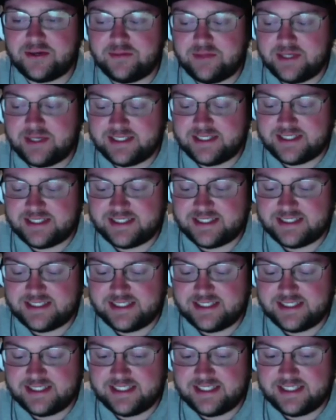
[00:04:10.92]
But
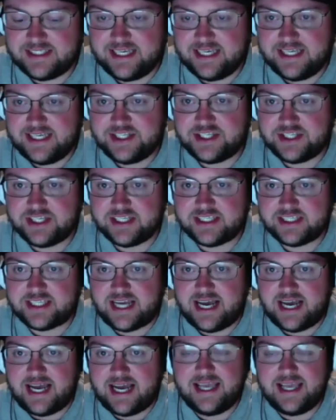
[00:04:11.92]

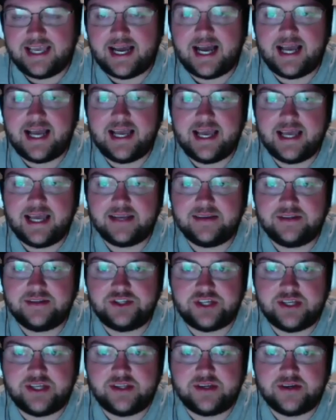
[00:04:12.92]
I had
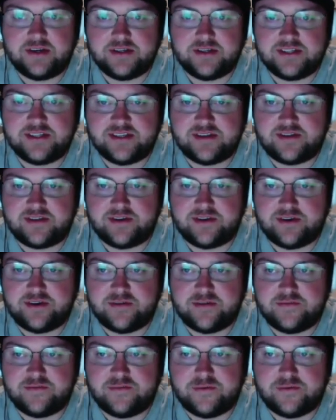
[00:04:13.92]
Jalen Hurts as a 3rd
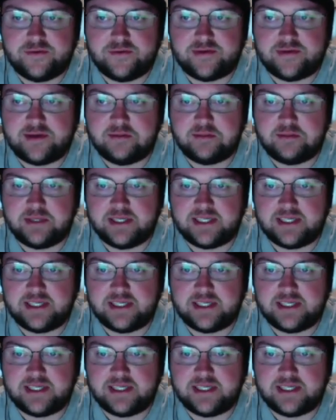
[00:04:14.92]
or 4th round pick.